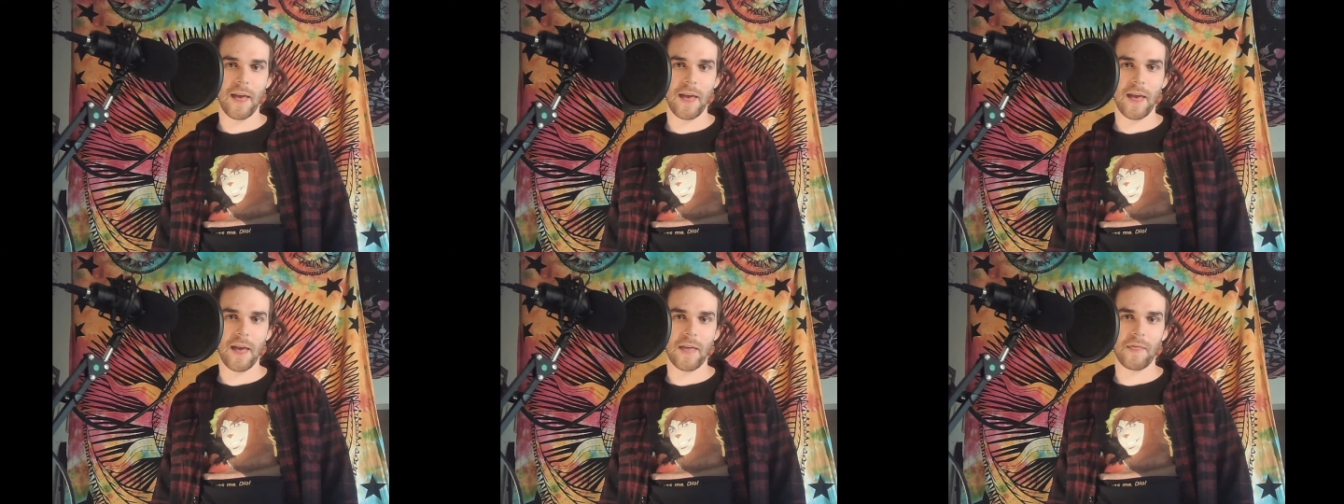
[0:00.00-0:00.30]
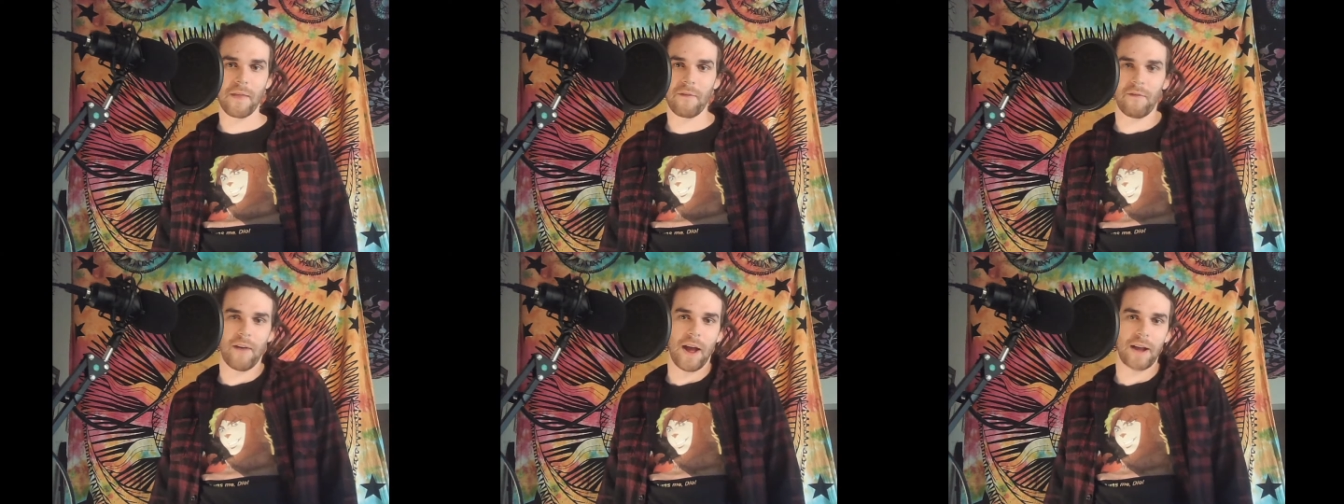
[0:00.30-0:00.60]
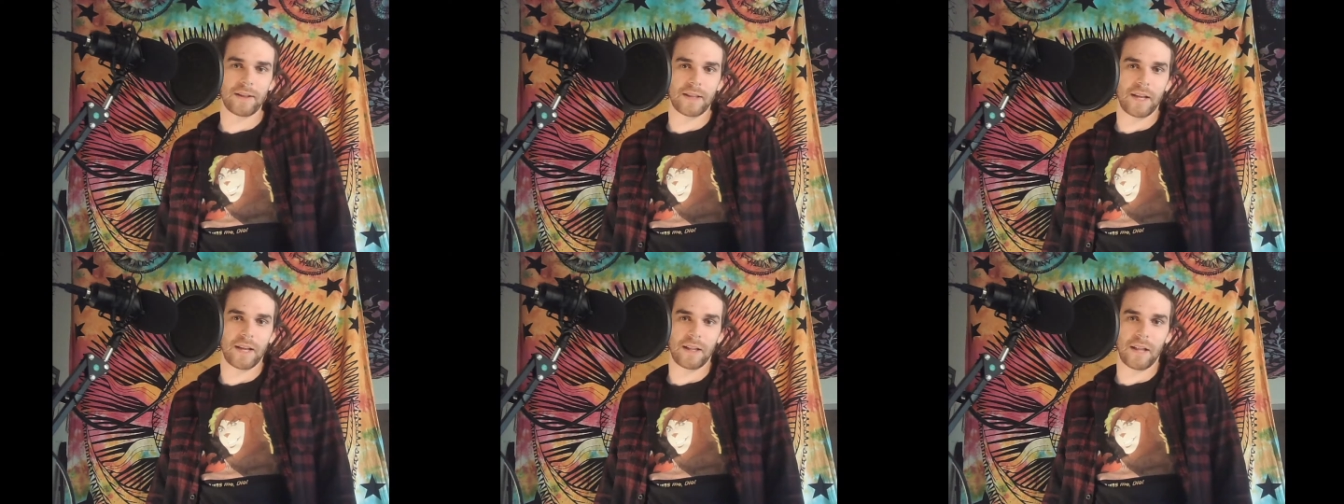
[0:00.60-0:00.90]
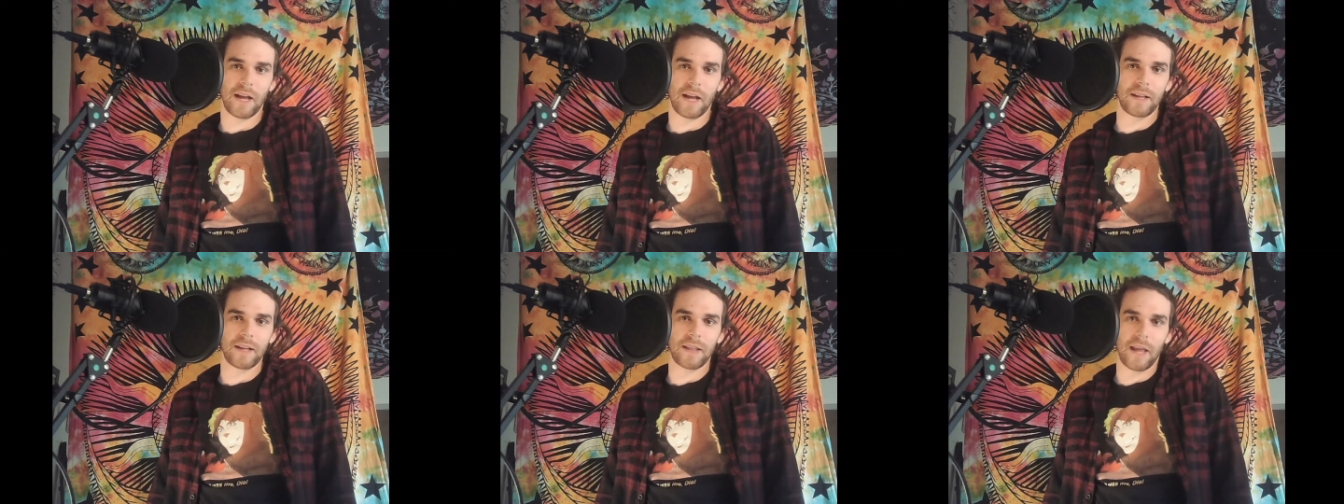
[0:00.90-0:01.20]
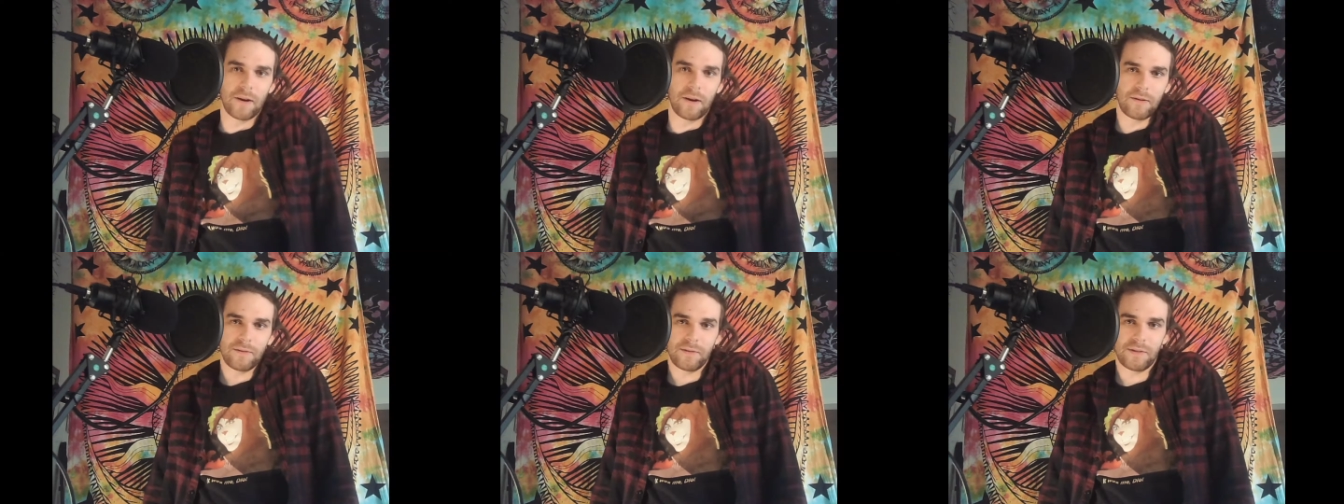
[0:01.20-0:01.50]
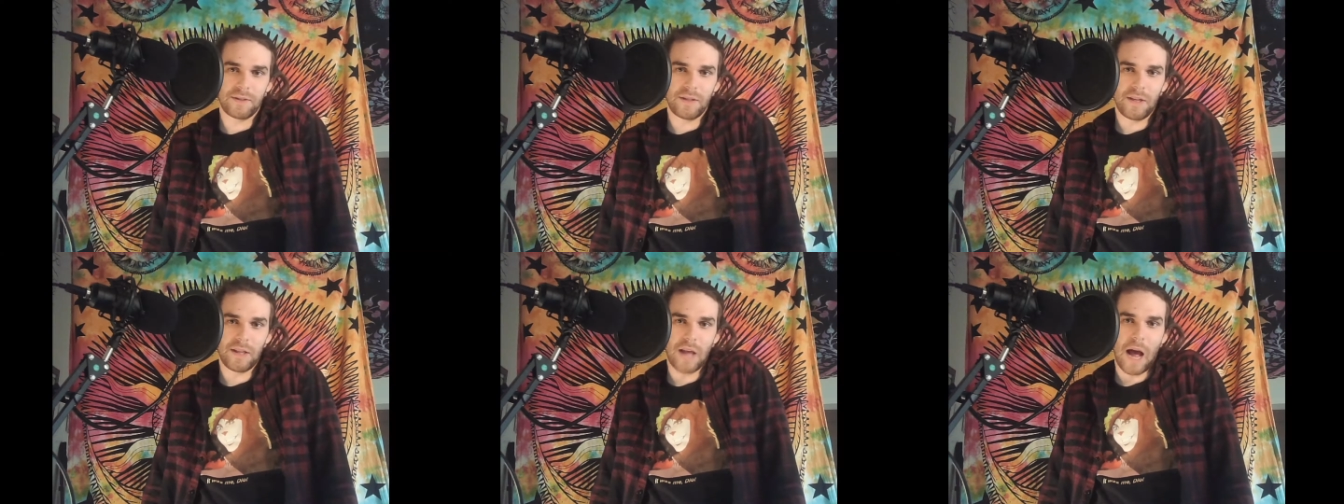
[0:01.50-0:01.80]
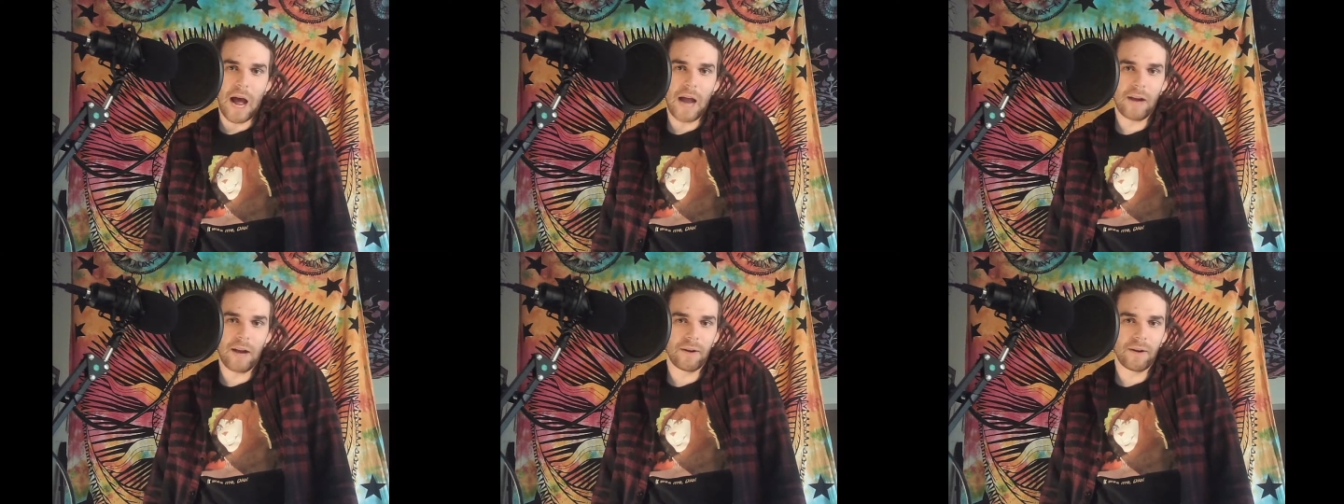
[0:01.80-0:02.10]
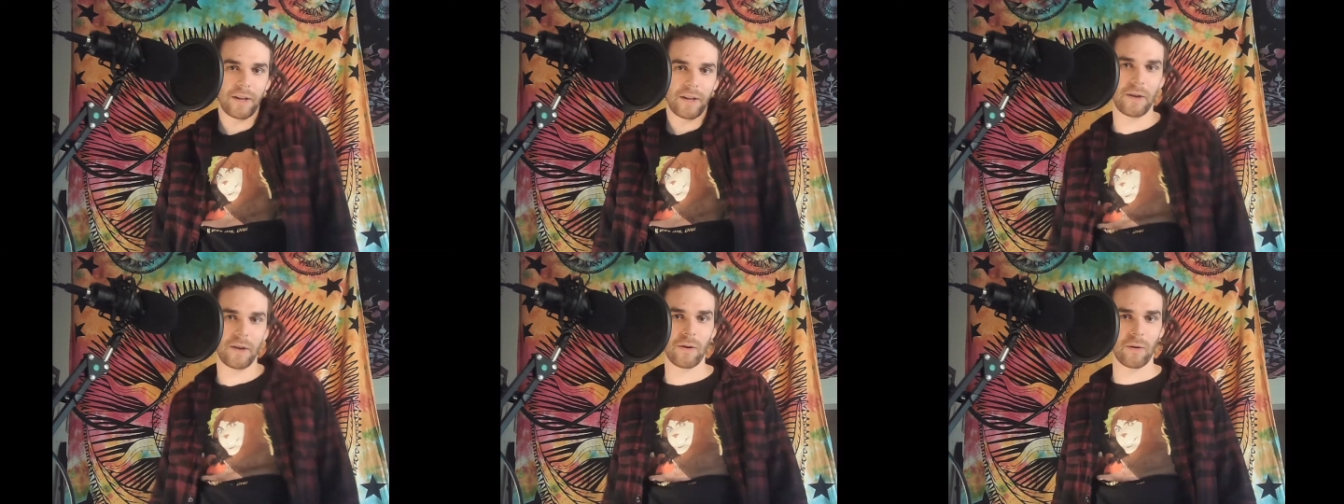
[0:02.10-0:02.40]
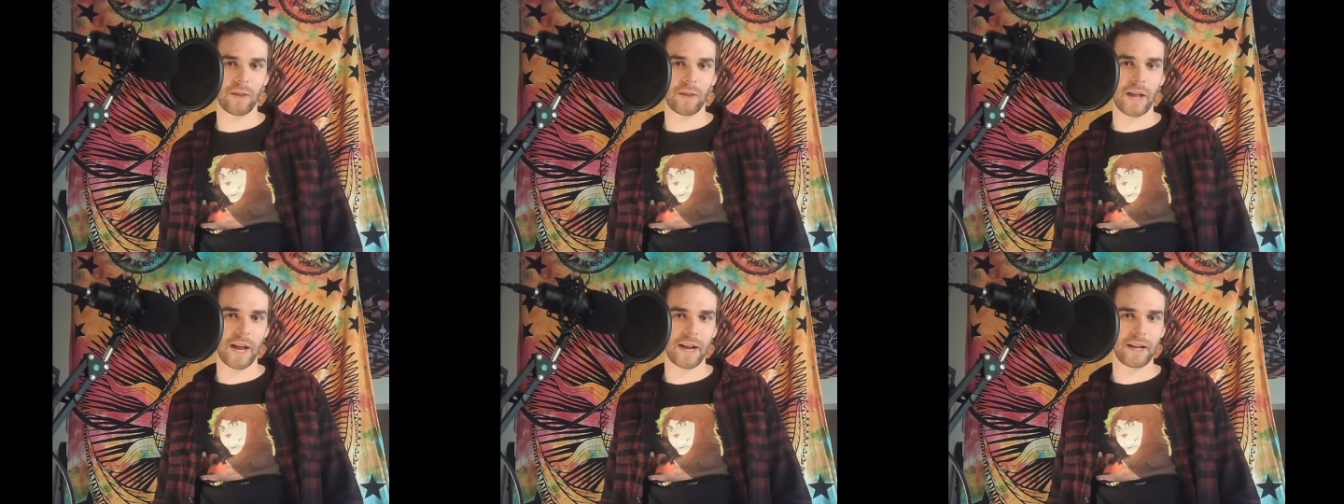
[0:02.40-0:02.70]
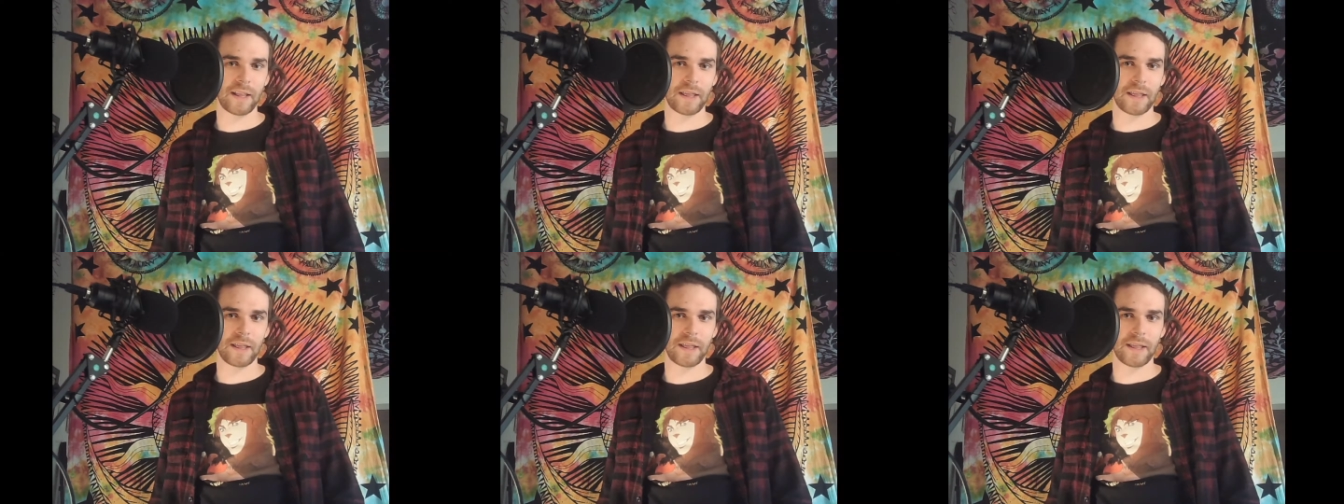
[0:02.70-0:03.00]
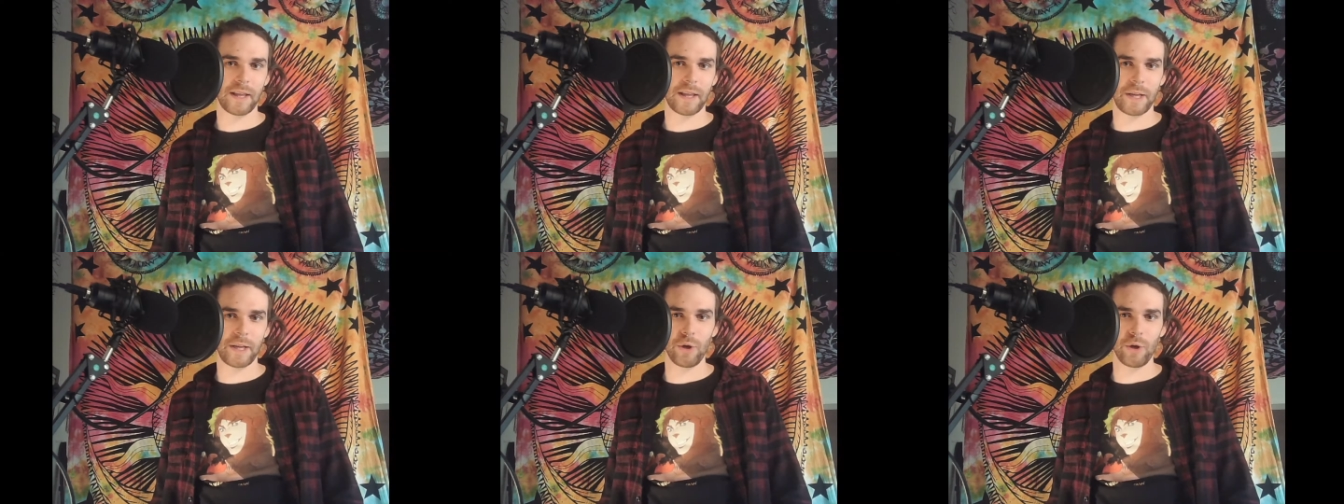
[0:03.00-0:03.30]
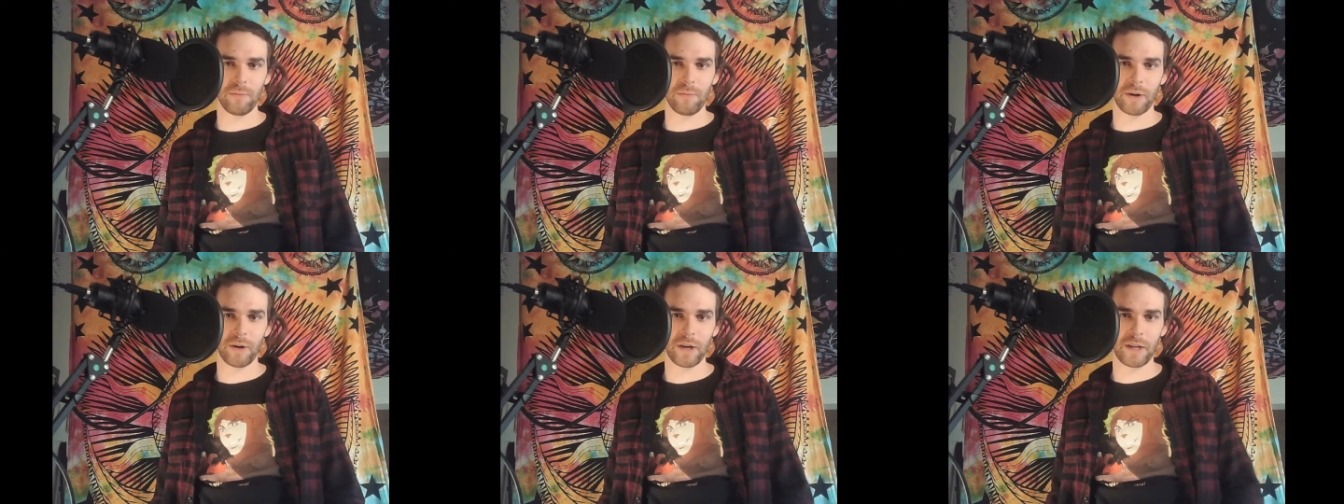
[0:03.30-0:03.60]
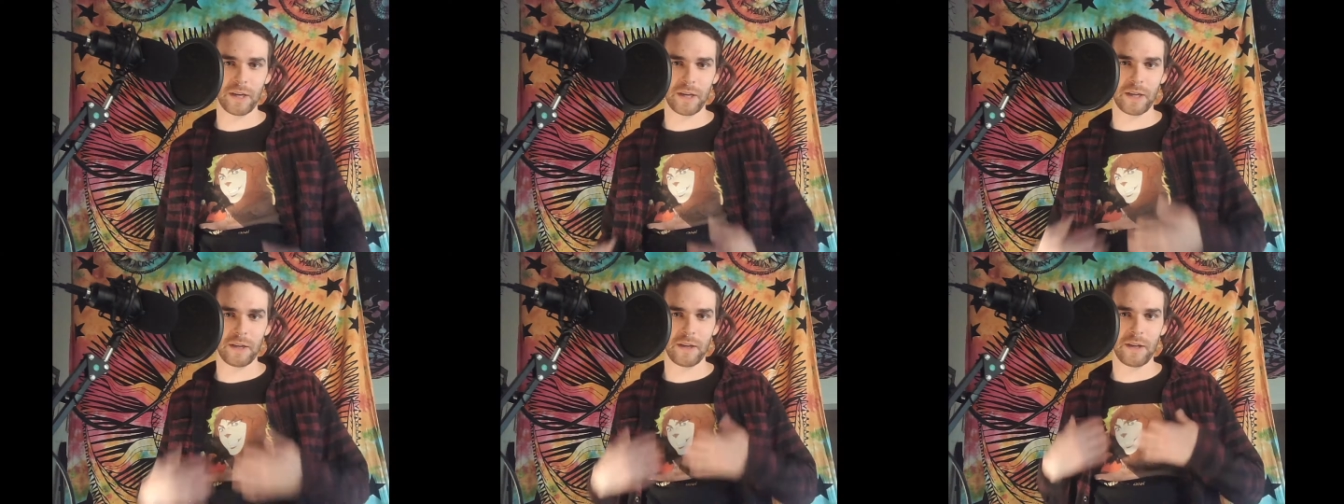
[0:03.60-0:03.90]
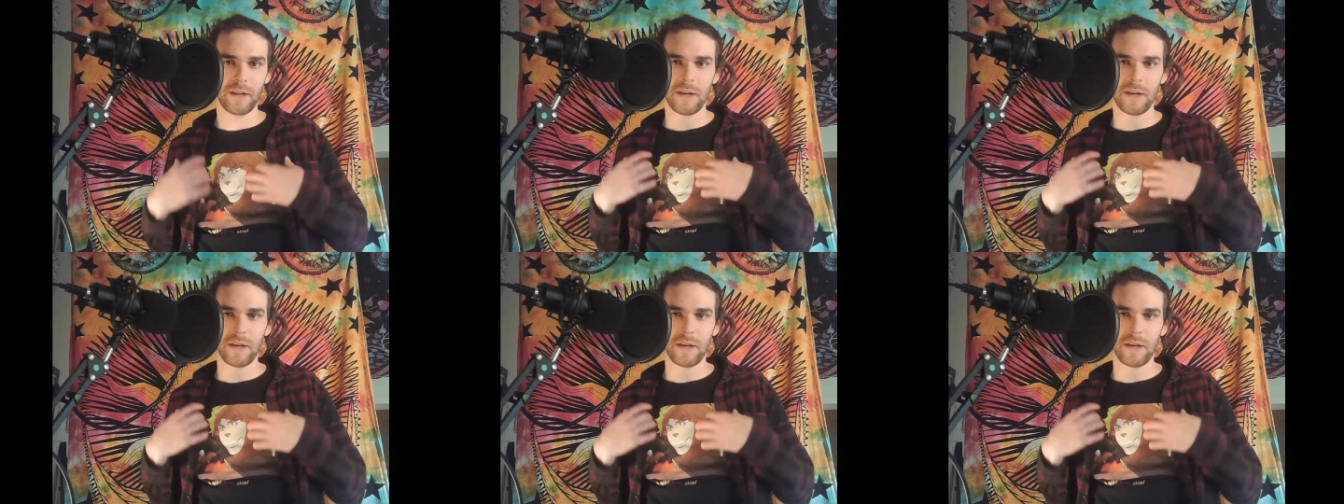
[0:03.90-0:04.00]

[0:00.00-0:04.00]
And the fact that like they don't see the irony or like the humor in it.